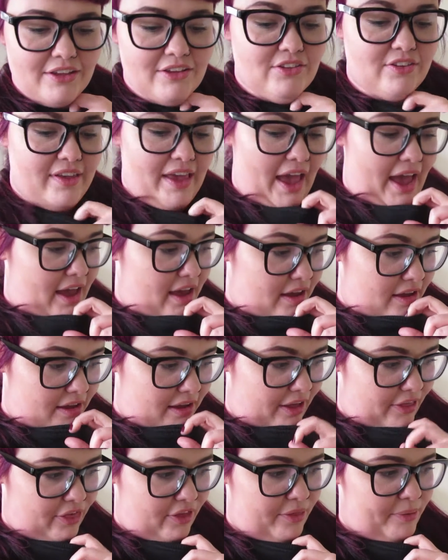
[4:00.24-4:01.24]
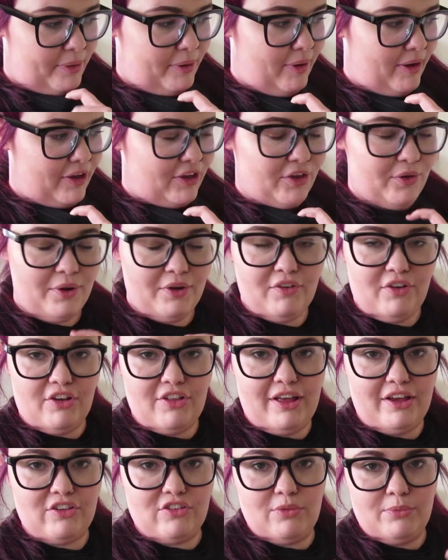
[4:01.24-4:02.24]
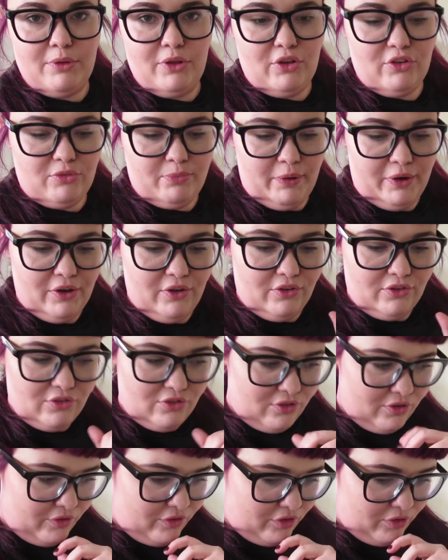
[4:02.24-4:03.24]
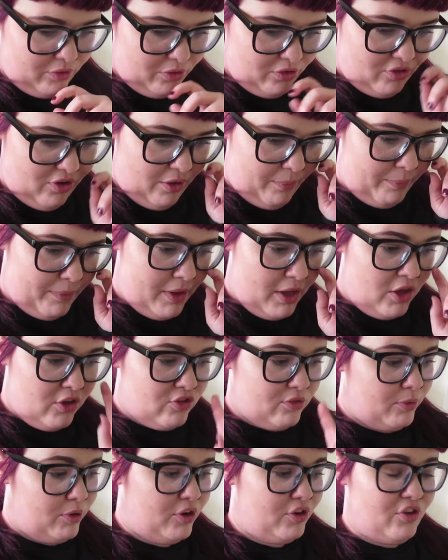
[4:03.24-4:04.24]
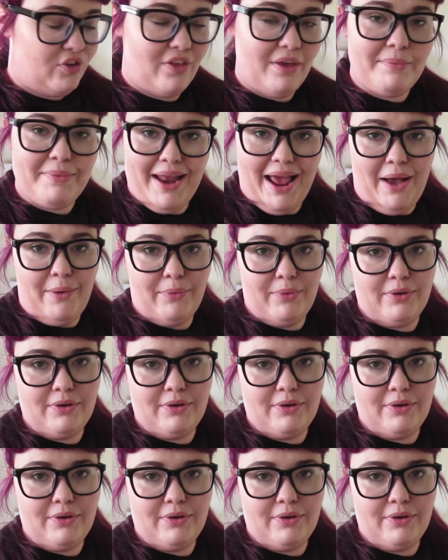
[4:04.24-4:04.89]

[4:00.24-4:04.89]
so yeah, I thought they were quite cute, and I've got like some little sprinkles and stuff to go on top. So I'm gonna do them now.